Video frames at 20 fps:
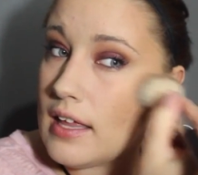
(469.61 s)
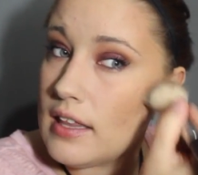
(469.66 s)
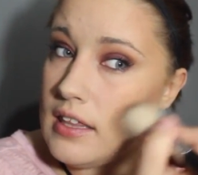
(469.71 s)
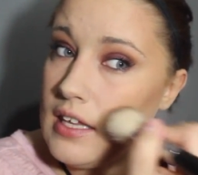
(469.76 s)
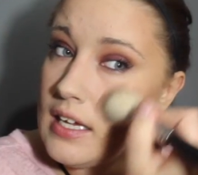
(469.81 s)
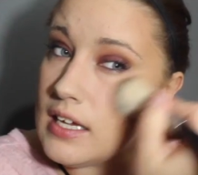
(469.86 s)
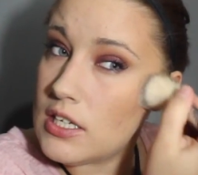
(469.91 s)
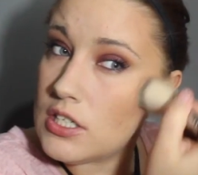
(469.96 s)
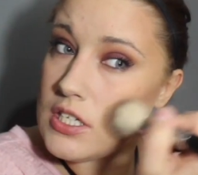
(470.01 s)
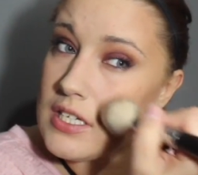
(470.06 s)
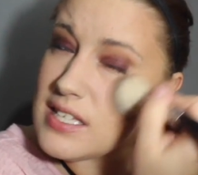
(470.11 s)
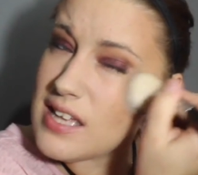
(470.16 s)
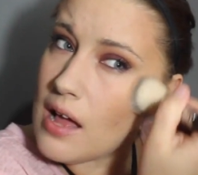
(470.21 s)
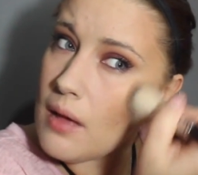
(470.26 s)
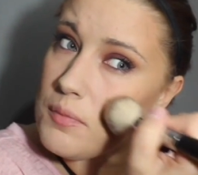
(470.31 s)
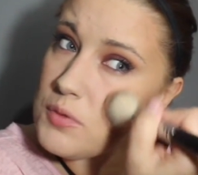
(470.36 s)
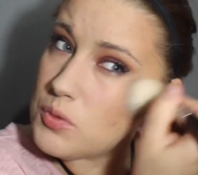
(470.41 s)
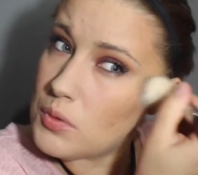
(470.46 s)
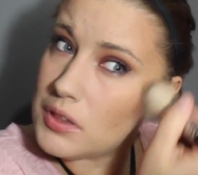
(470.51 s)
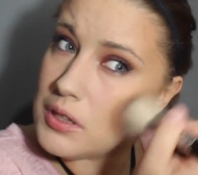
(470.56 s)
I think it just
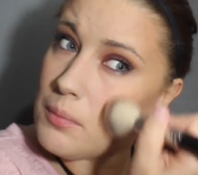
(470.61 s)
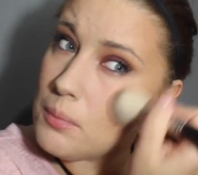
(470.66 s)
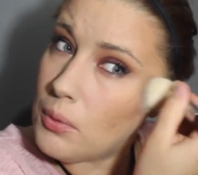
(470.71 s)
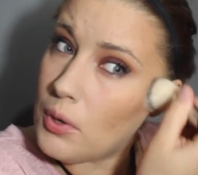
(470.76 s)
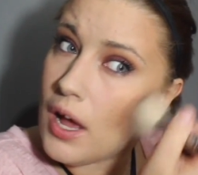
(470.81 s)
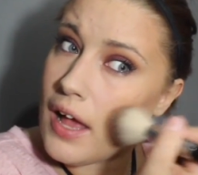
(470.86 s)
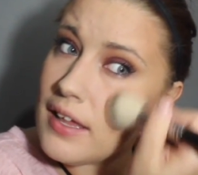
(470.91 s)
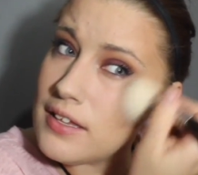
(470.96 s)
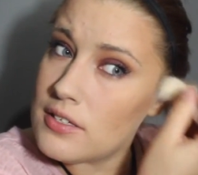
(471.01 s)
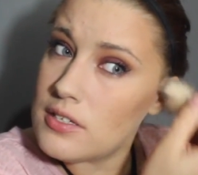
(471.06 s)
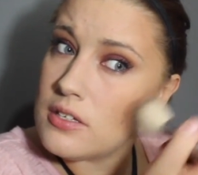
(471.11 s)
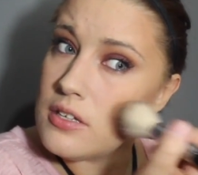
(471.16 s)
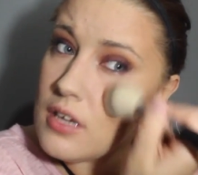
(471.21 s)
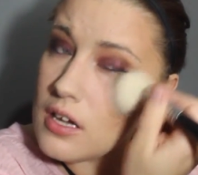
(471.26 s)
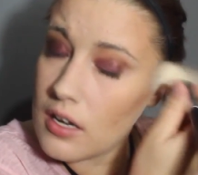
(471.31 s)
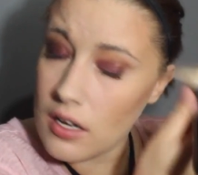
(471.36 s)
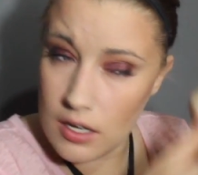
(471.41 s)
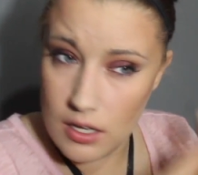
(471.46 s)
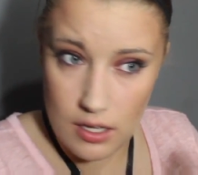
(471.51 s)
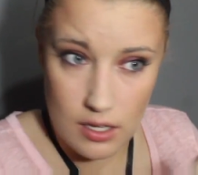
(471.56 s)
helps with the bronzed
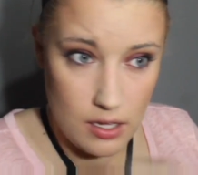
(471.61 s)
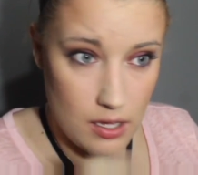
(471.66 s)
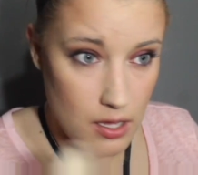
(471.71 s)
look.